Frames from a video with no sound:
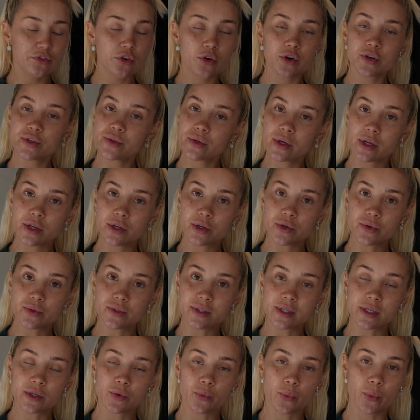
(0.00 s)
course, you can
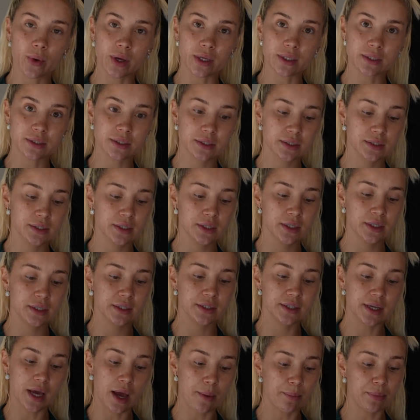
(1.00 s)
use it with
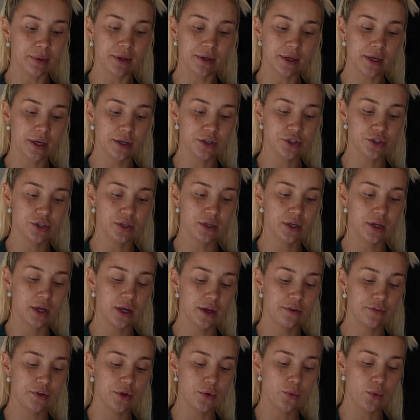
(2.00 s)
the application
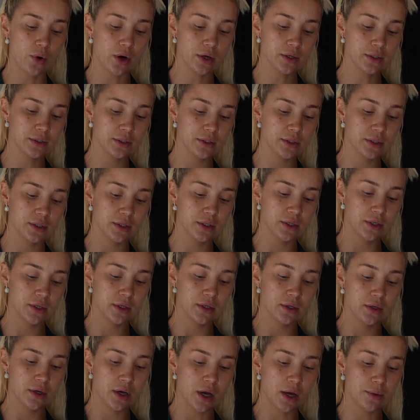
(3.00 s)
if you want.
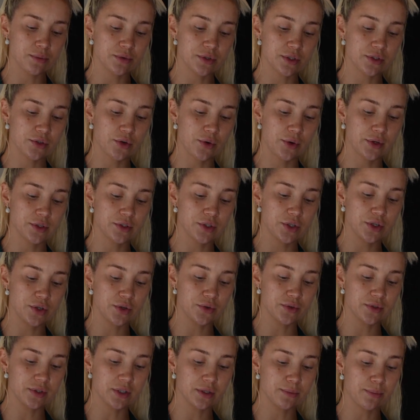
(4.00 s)
I'm just going to
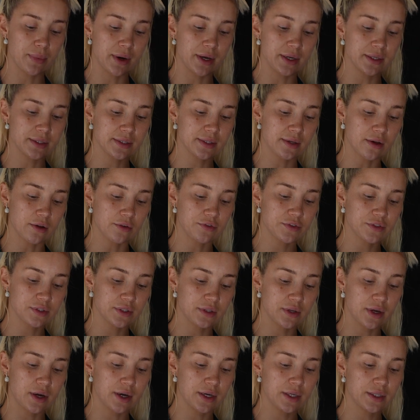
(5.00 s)
use it by itself
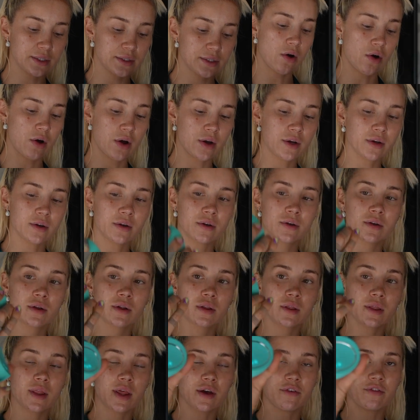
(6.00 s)
tonight on
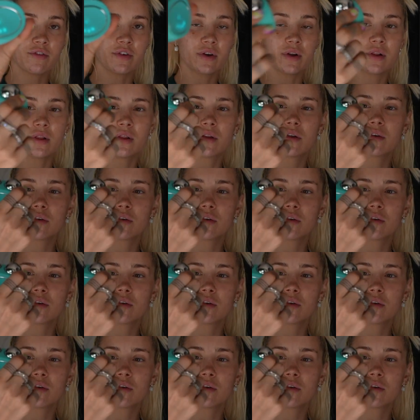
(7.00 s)
level